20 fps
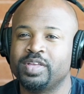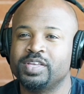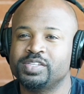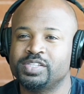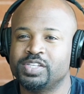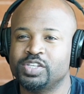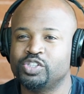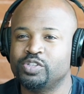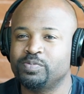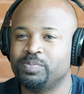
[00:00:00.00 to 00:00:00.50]

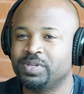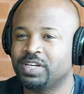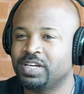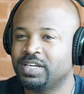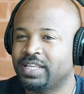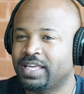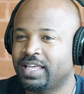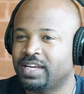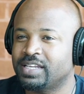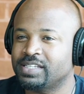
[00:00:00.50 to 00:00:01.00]
since you've been in
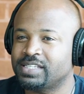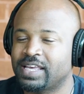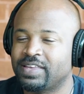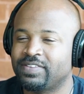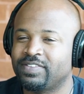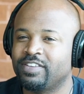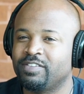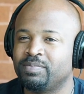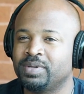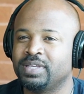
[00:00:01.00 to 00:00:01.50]
Dallas, has
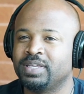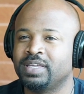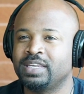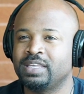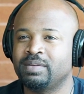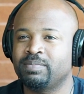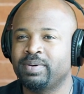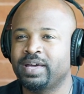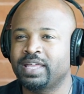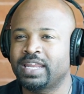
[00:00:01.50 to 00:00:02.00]
there been
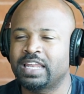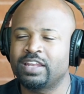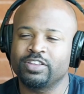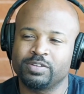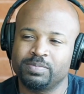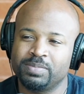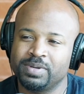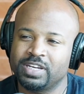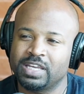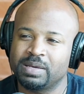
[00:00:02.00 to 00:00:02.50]
anybody, how long
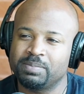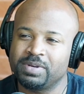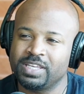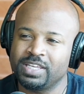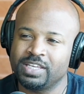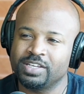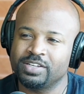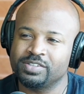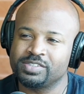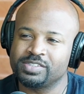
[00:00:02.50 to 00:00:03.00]
you been there, how many
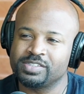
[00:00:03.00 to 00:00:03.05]
years?